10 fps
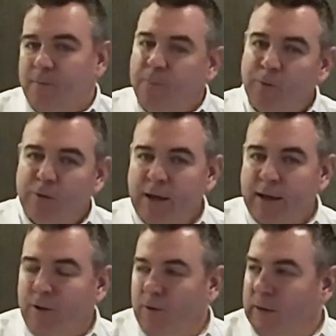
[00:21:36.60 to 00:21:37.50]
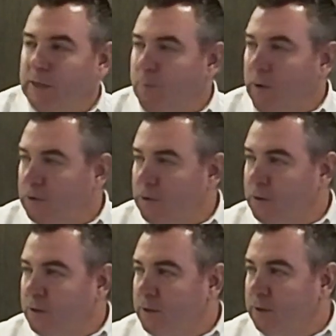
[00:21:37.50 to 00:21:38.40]
we're ticking all these
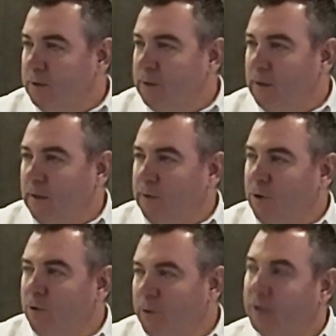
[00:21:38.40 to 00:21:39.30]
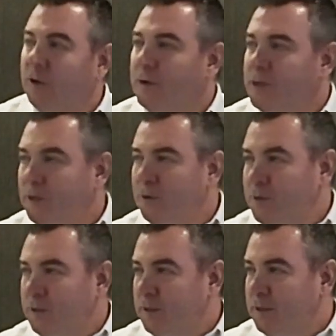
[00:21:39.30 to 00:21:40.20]
boxes, and now the technology
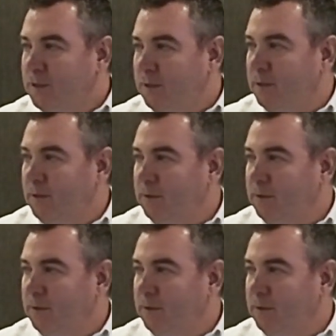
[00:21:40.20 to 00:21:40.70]
does exist,